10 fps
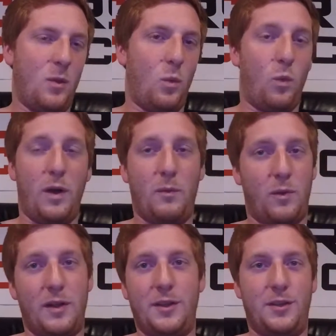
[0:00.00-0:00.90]
What
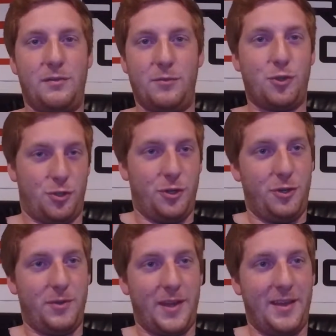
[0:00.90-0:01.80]
one should
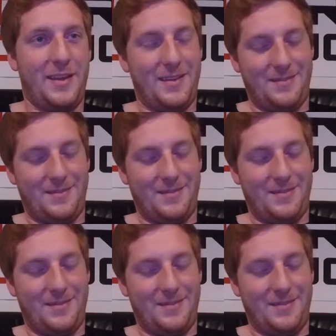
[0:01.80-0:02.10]
you get?